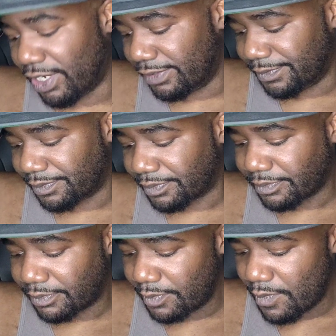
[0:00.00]
bought.
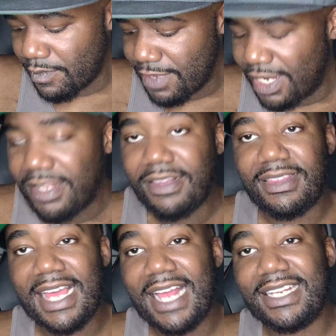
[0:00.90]

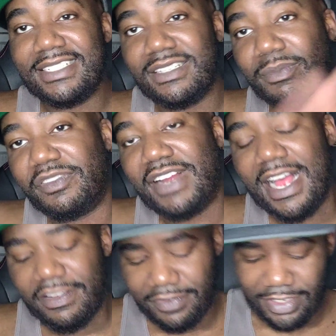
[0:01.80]
That is number
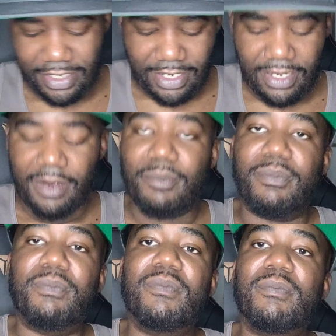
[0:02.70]
5,
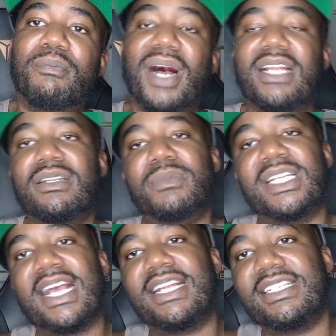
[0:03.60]
Bond Number
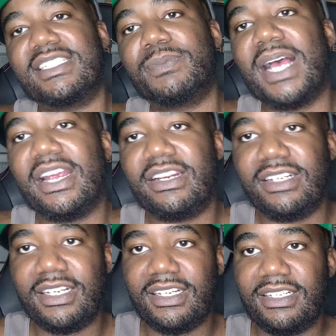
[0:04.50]
9
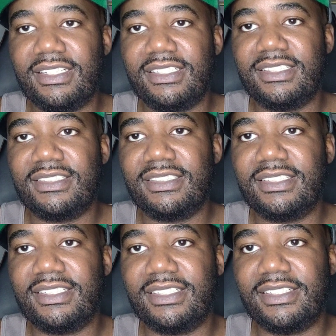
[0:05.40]
inspired
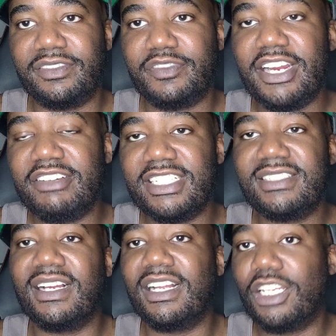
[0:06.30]

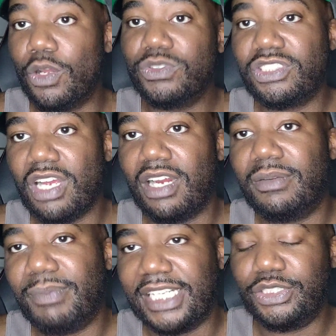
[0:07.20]
fragrance, Lone
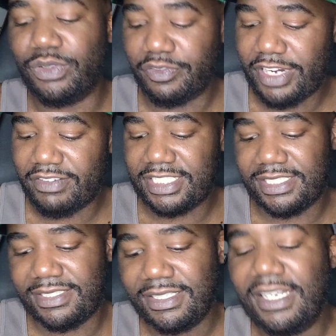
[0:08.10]
Star by Dua
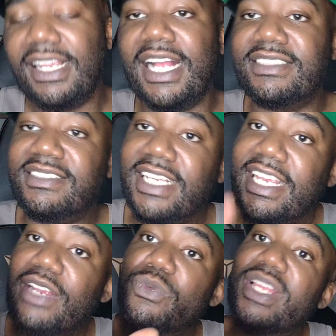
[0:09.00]
Fragrances. And
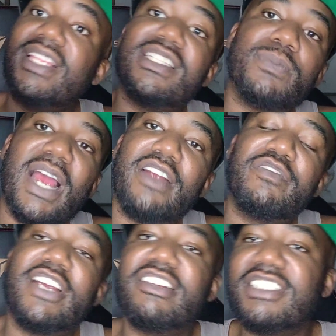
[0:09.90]
sticking with
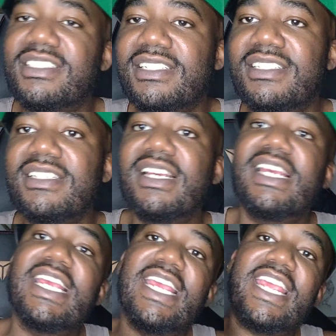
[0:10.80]
inspired fragrances,
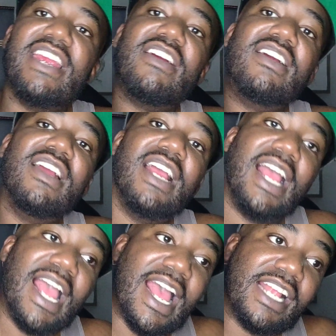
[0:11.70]
here
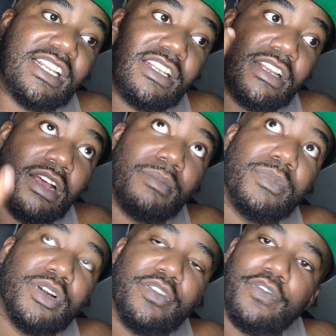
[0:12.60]
at
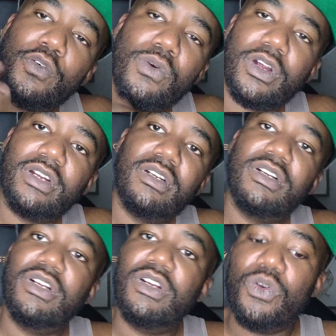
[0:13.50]
number 4,
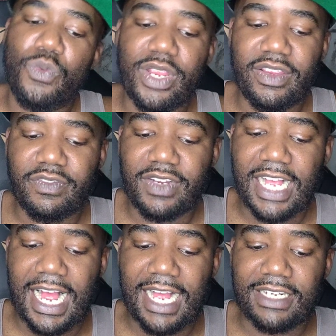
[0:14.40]
we've
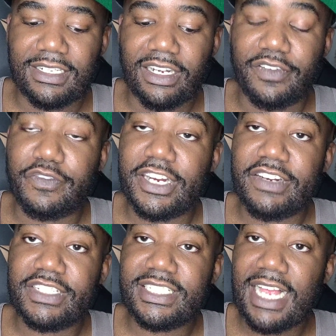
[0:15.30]
got a
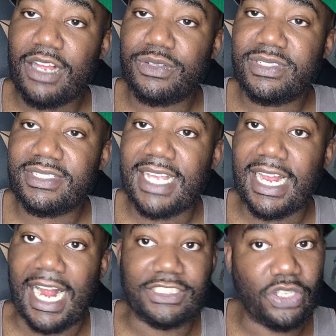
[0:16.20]
fragrance house
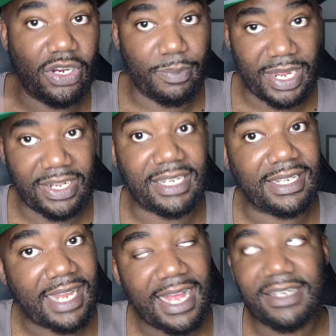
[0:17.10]
that I talk about a
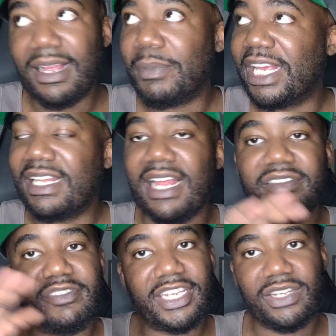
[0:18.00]
lot. I make a
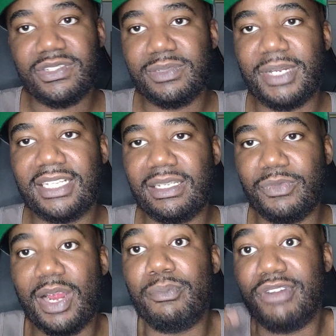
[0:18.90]
lot of videos about
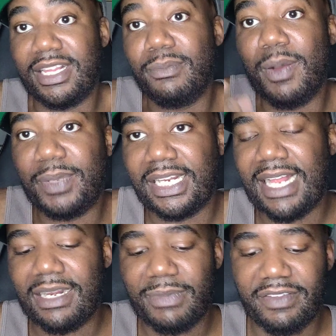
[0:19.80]
them, or I bring them up in a
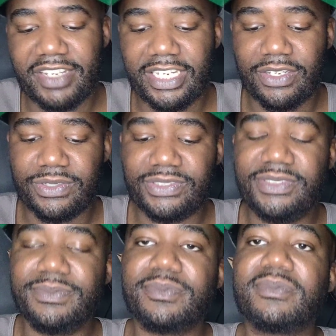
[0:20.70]
lot of my
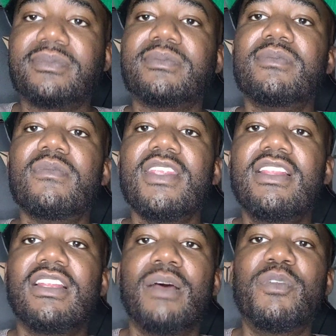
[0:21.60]
videos.
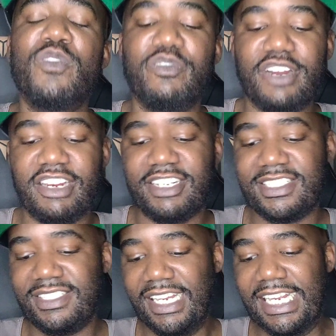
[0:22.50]
The number 4
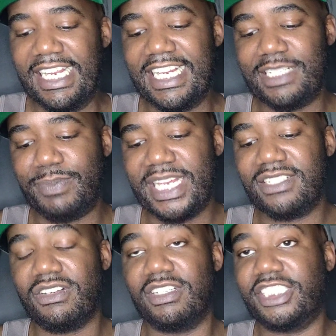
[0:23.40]
fragrance is
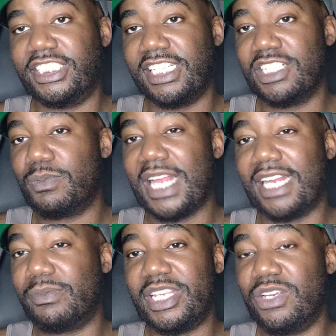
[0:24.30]
based on Chanel's
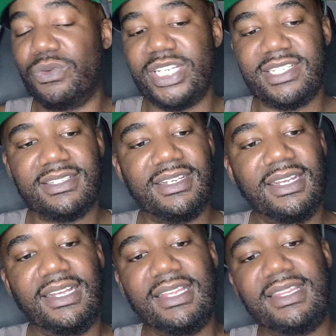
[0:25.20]
Platinum Egoist.
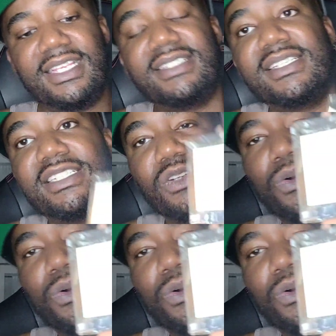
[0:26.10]
This is